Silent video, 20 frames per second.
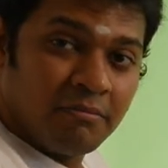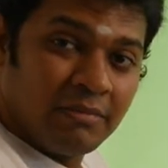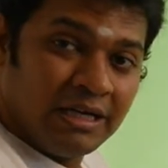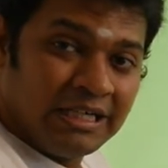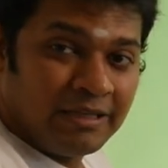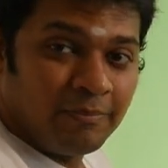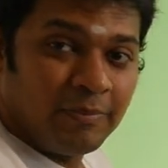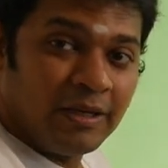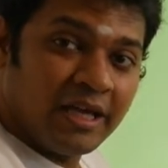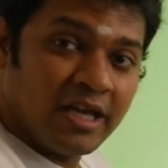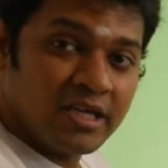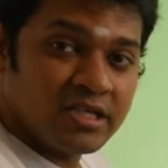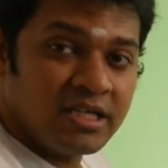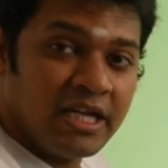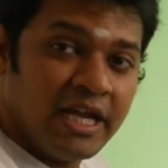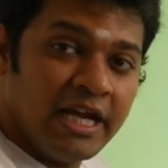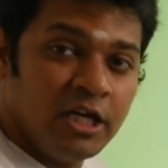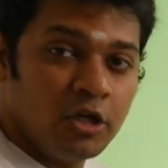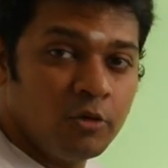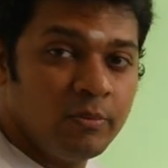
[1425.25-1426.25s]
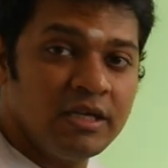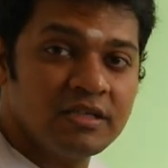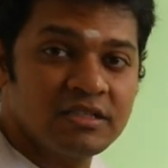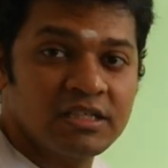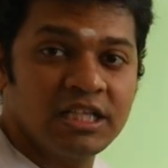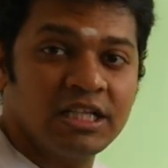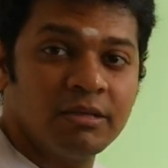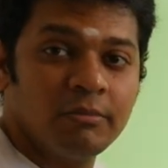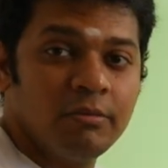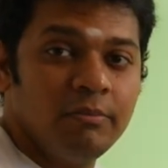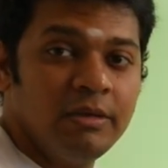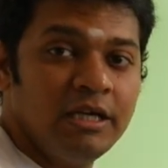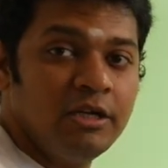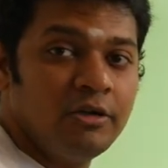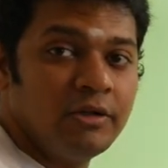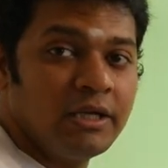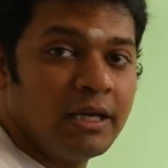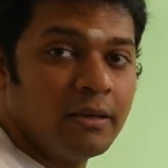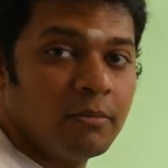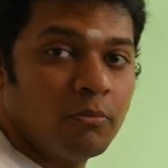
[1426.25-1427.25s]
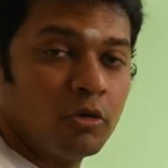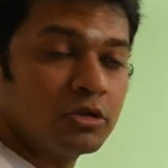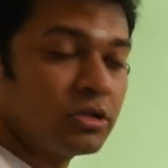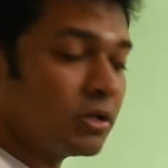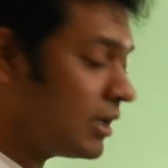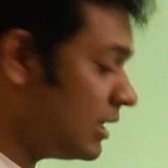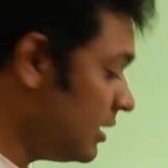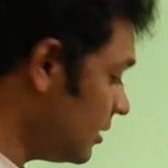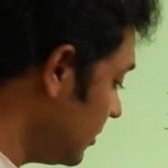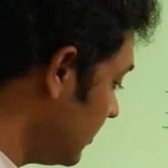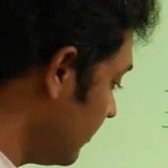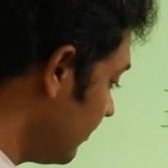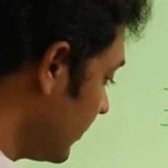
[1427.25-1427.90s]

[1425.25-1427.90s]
Multiplication A into B is nothing but B into A. Both are right.